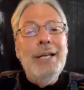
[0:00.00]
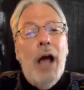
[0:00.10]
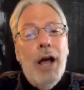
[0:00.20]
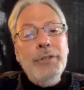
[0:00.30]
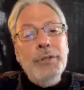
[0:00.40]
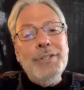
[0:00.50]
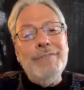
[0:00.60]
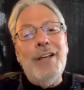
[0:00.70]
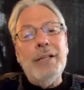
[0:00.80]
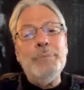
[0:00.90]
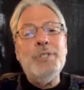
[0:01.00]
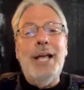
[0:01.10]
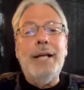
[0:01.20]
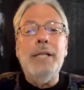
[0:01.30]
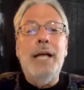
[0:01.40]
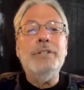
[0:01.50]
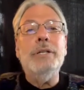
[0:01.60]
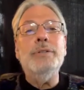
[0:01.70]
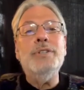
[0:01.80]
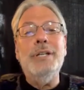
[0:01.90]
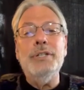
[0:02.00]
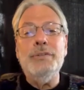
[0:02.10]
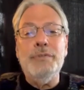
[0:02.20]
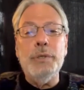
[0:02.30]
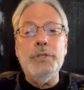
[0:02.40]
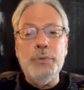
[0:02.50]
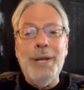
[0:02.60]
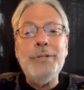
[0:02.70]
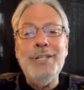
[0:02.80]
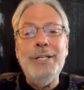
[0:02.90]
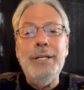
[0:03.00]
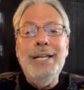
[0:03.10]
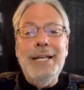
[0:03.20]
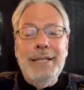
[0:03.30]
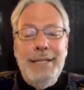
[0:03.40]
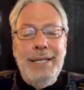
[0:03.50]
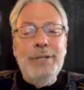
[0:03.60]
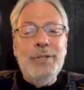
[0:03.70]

Underdeveloped psychological skills for addressing these